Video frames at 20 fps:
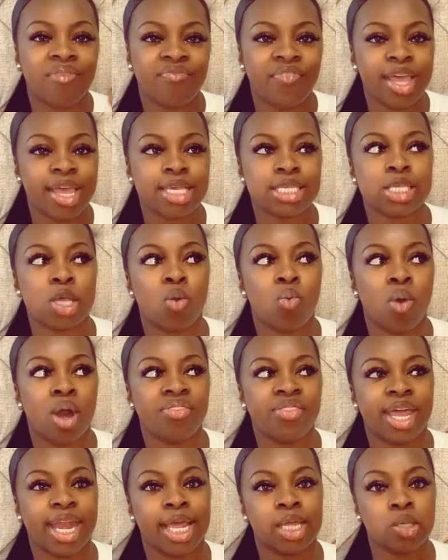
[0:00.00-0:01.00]
face and one
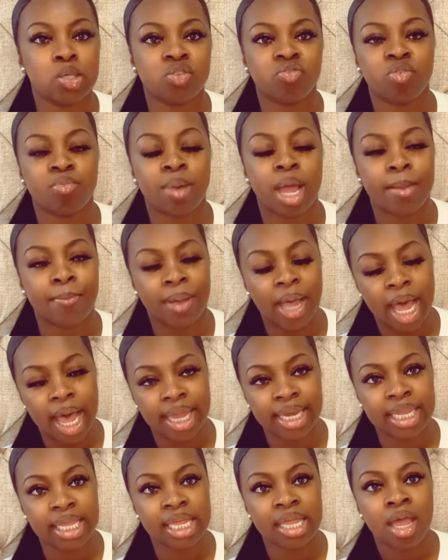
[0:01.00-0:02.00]
that I use for my
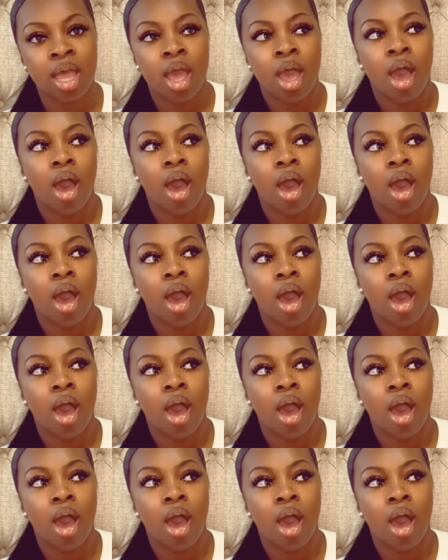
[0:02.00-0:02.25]
body.